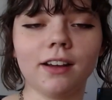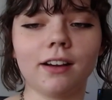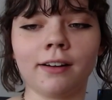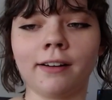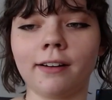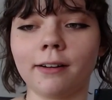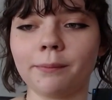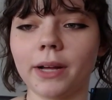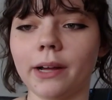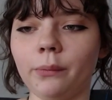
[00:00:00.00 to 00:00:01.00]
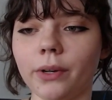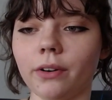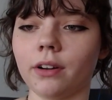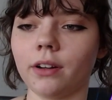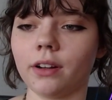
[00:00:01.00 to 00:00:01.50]
I went
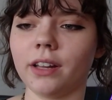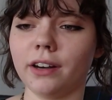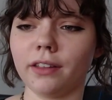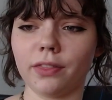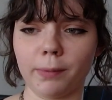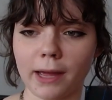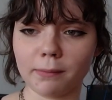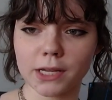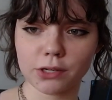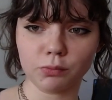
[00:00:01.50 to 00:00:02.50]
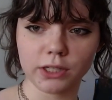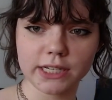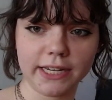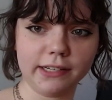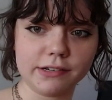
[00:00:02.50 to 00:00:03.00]
on the Batman one
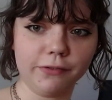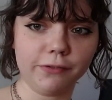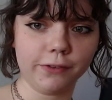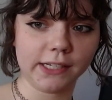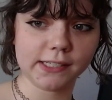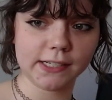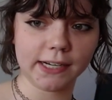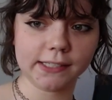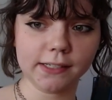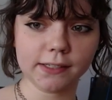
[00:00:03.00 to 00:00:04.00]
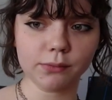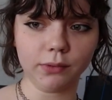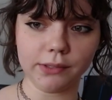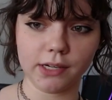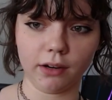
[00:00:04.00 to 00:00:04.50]
in Fiesta, Texas
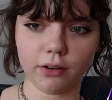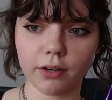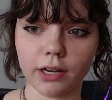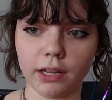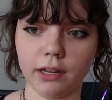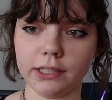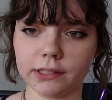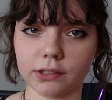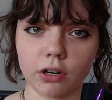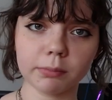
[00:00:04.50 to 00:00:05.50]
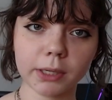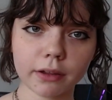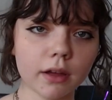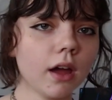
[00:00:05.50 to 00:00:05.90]
when I was younger, and it scarred me.